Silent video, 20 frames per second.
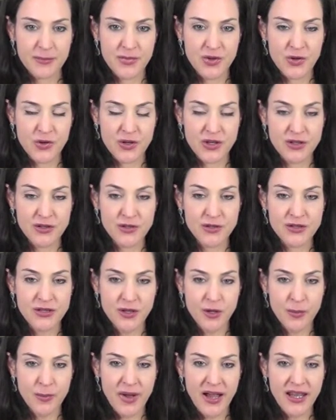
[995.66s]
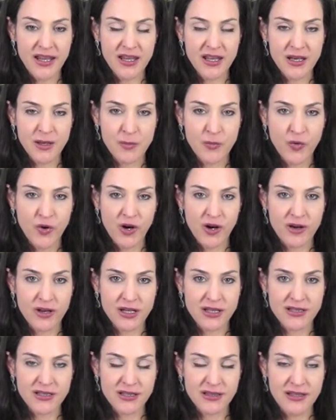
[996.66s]
you can do so by getting
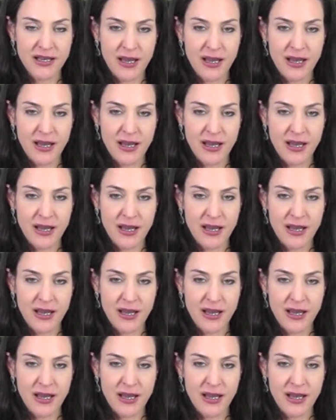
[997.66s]
products at